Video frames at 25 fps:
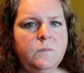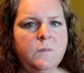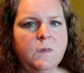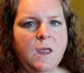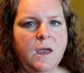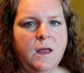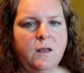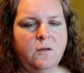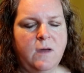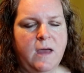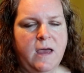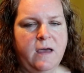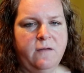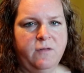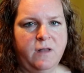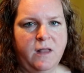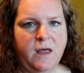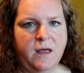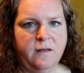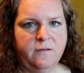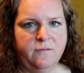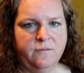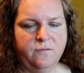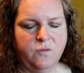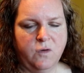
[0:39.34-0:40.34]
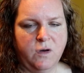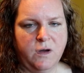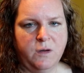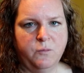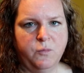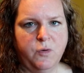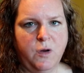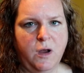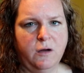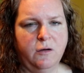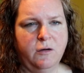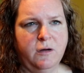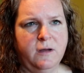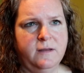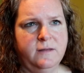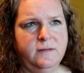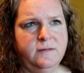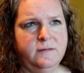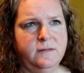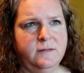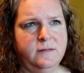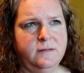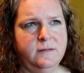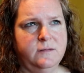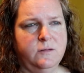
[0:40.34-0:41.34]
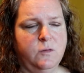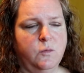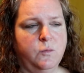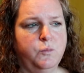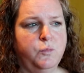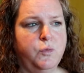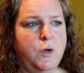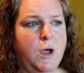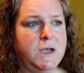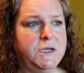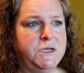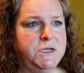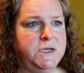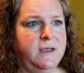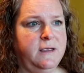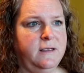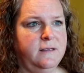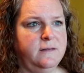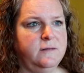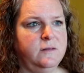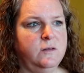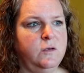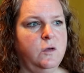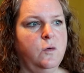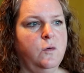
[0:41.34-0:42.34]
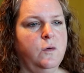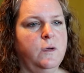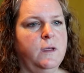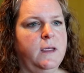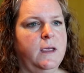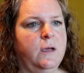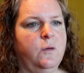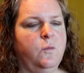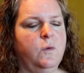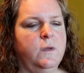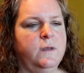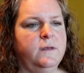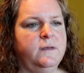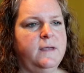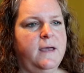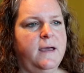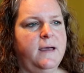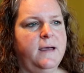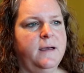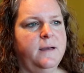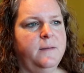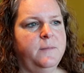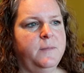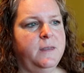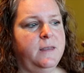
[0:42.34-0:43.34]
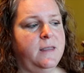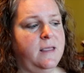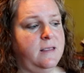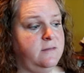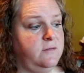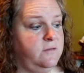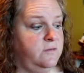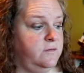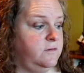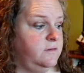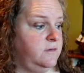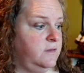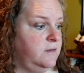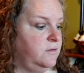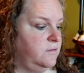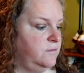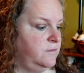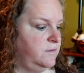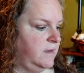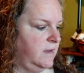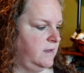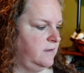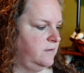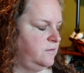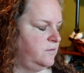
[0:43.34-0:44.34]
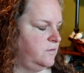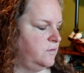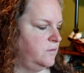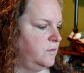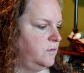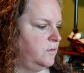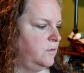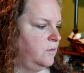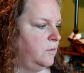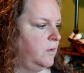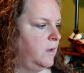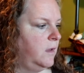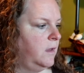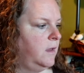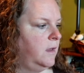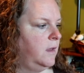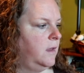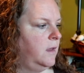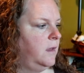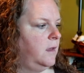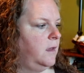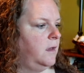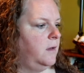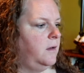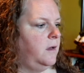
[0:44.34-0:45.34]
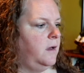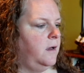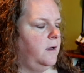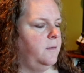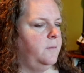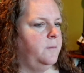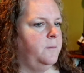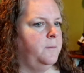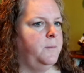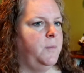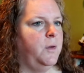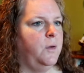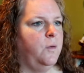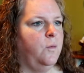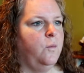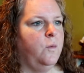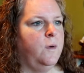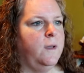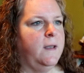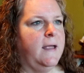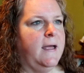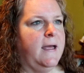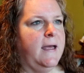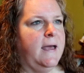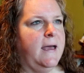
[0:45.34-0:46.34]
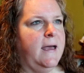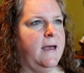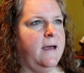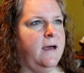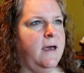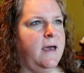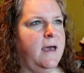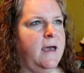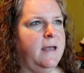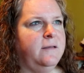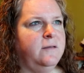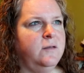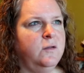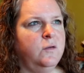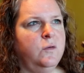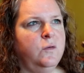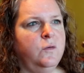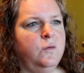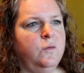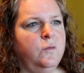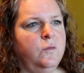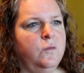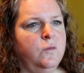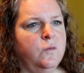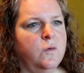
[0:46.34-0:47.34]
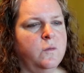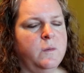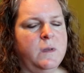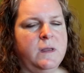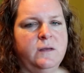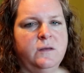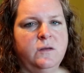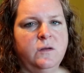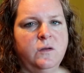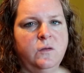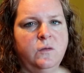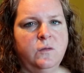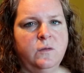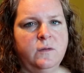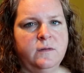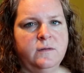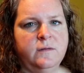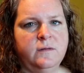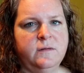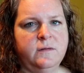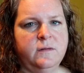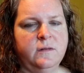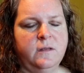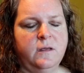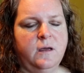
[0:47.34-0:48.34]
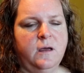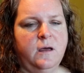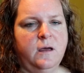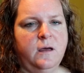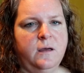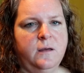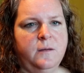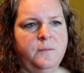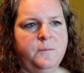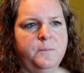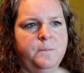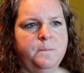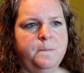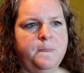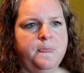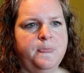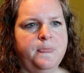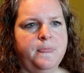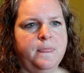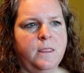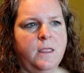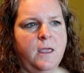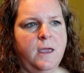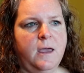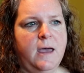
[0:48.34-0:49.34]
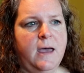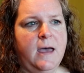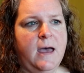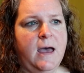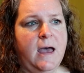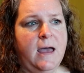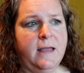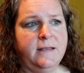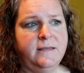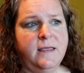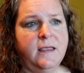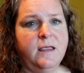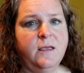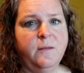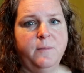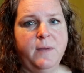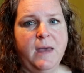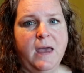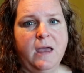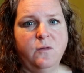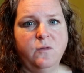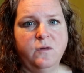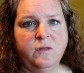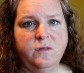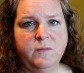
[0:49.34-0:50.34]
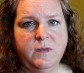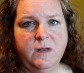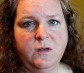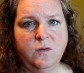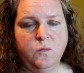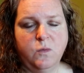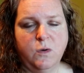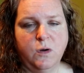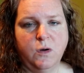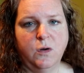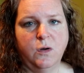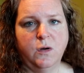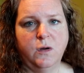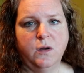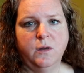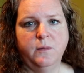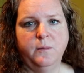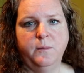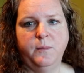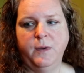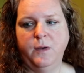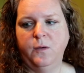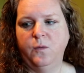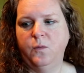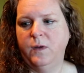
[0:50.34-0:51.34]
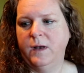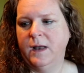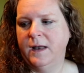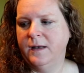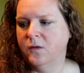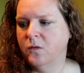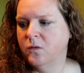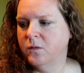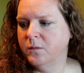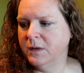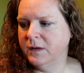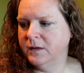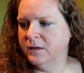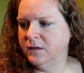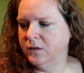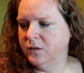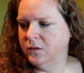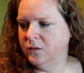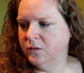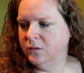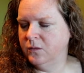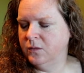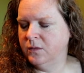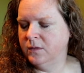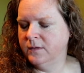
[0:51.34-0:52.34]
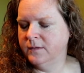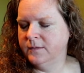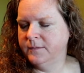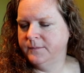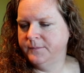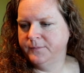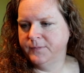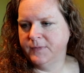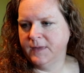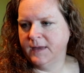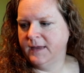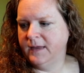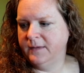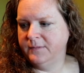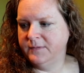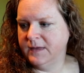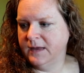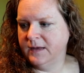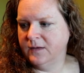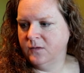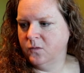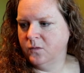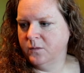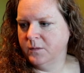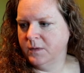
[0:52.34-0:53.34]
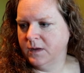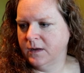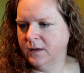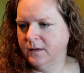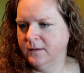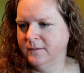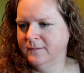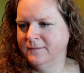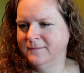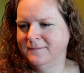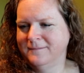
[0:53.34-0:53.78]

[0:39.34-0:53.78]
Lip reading: don't have a lot of work in progresses or projects going at one time, and that still stands true. But what I do normally do is, I take a bag with me to work, but what I normally do, I keep saying normally,